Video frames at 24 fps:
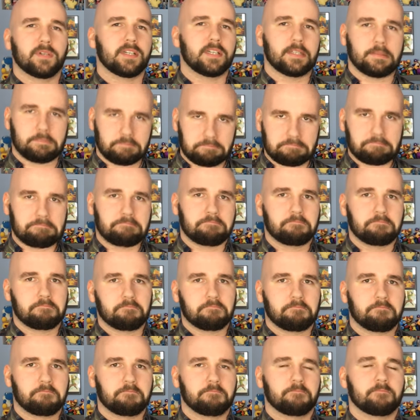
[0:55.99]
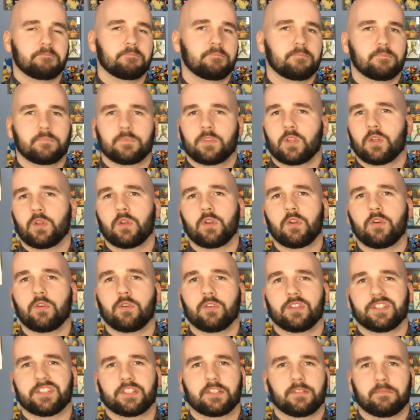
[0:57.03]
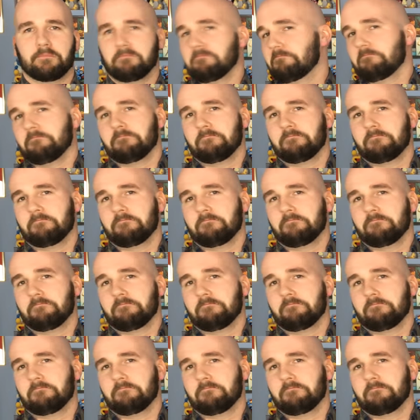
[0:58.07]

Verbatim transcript: but who knows?